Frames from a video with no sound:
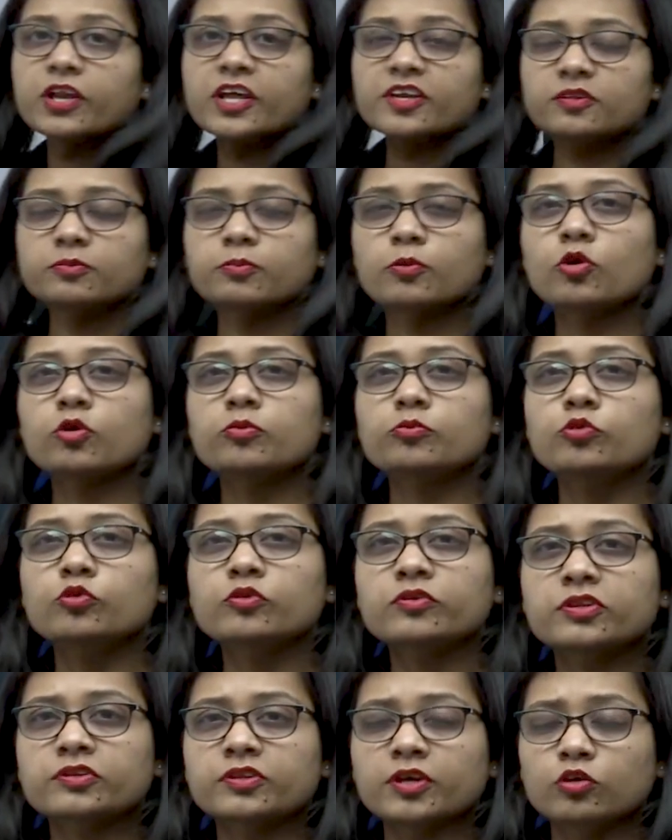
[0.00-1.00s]
explore
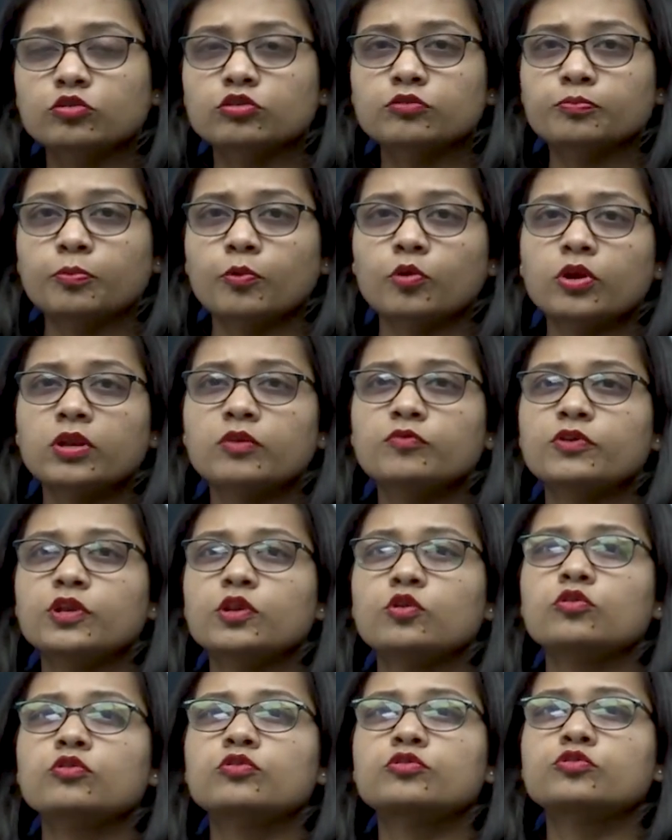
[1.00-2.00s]
moon's south pole, will
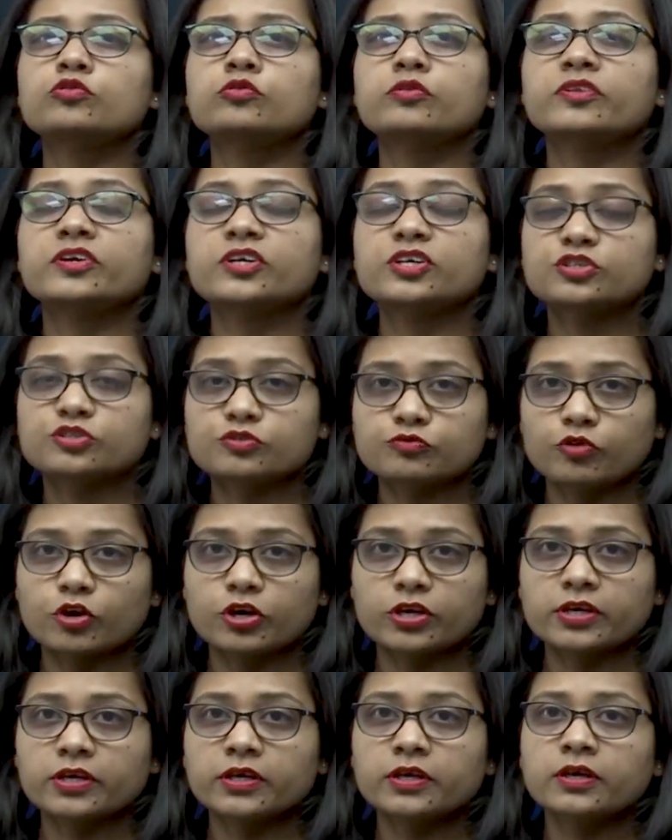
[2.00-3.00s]
look to search
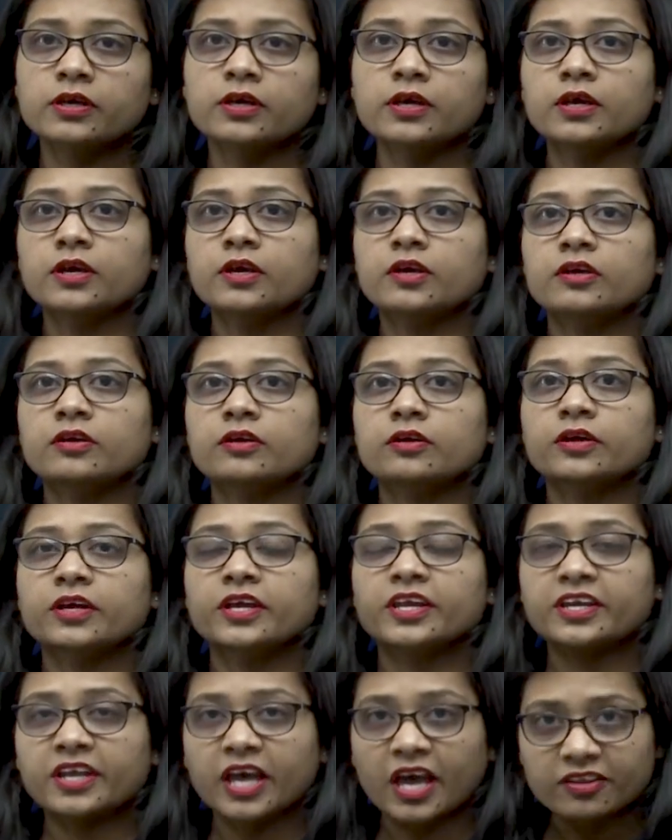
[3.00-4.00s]
water.
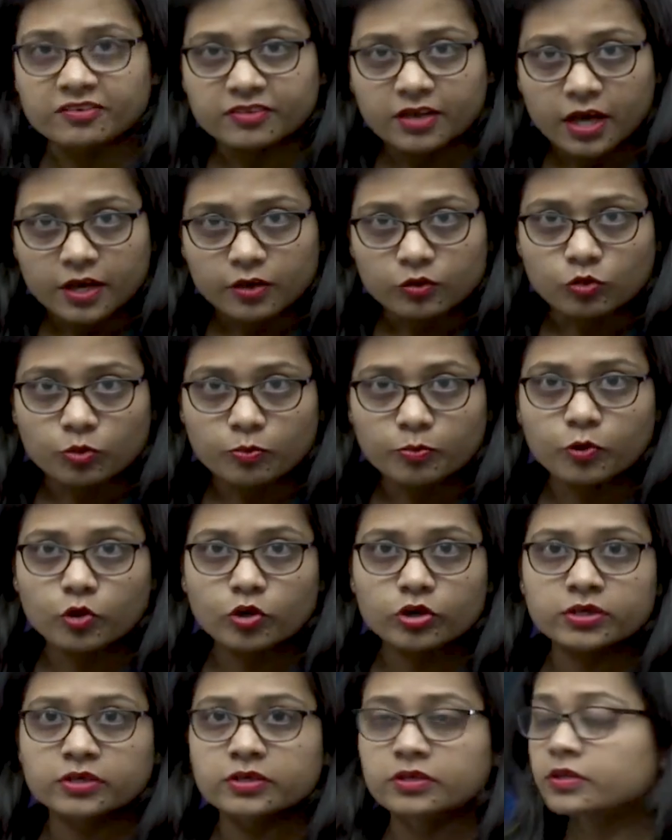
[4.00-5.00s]
It has a
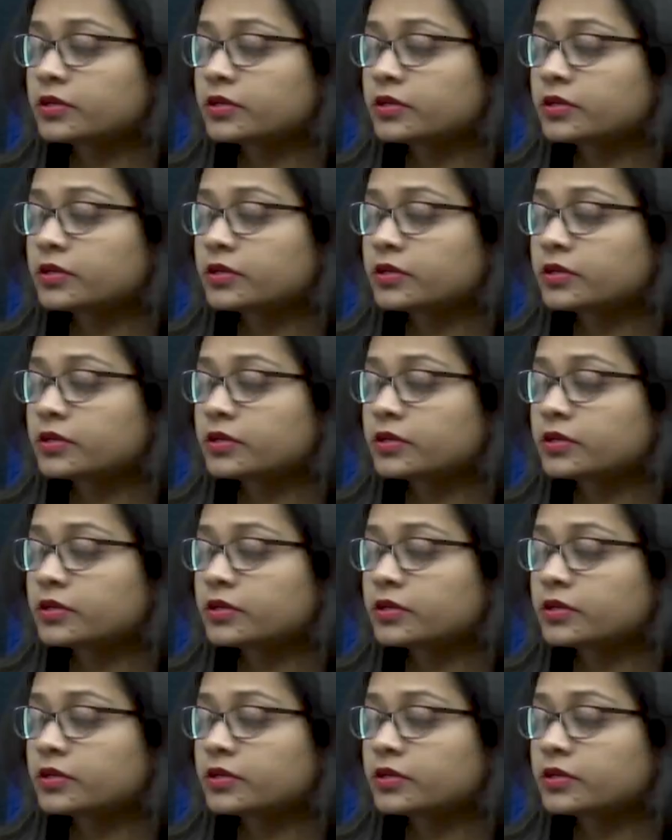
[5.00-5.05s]
robot